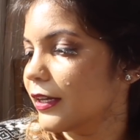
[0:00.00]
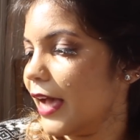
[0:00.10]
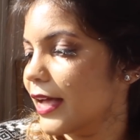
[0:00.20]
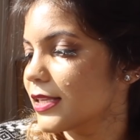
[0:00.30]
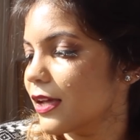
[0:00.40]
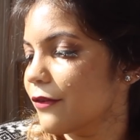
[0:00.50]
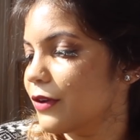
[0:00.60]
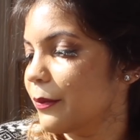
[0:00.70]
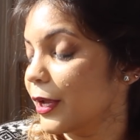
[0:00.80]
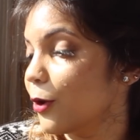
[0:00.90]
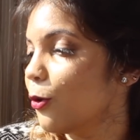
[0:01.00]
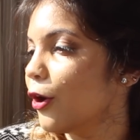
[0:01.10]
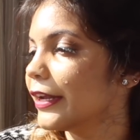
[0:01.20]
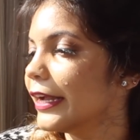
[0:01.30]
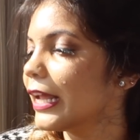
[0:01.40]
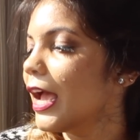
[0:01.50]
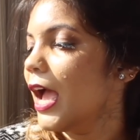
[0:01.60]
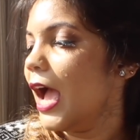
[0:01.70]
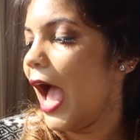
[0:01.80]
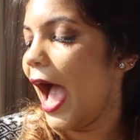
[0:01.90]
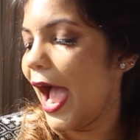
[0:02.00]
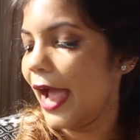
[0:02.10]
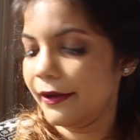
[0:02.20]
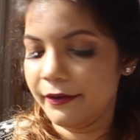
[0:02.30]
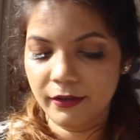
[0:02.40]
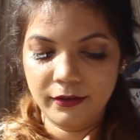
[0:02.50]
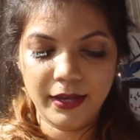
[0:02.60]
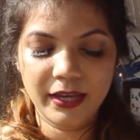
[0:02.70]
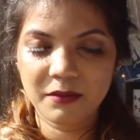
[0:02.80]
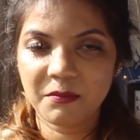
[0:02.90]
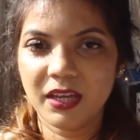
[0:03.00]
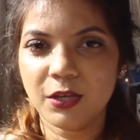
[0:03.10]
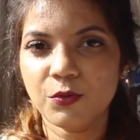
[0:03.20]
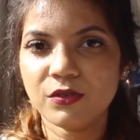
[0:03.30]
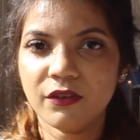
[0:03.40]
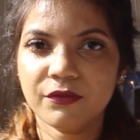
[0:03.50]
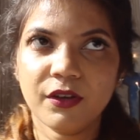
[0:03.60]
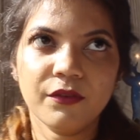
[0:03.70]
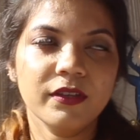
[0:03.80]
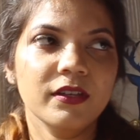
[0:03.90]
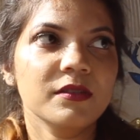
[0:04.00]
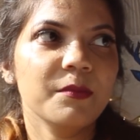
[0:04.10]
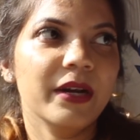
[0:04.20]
It has a flamingo on it, and I can make use of this,